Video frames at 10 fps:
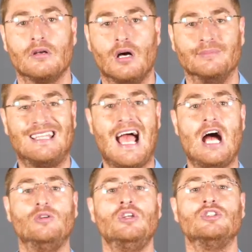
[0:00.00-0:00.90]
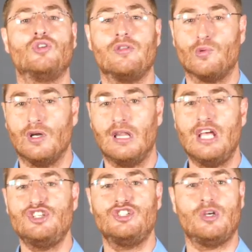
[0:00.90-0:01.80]
come down to the
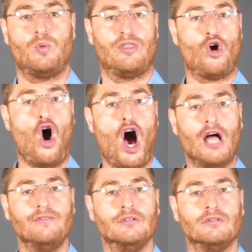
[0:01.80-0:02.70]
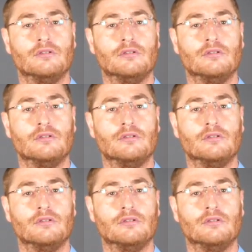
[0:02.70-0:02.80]
relationship with God